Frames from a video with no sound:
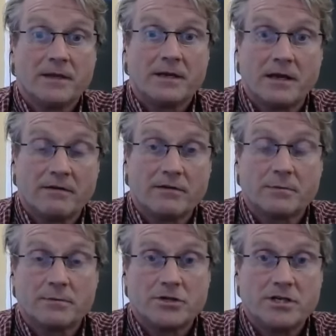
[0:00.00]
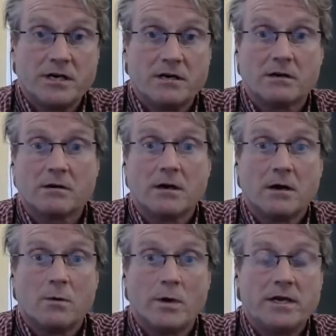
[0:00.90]
Governor Beshear,
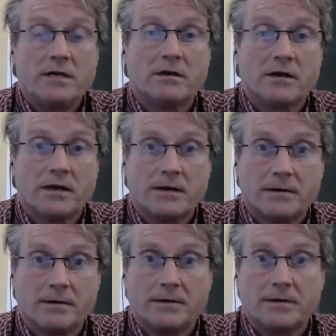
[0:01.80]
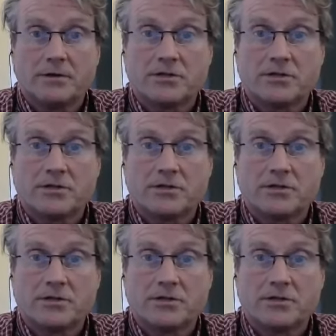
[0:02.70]
when are you going to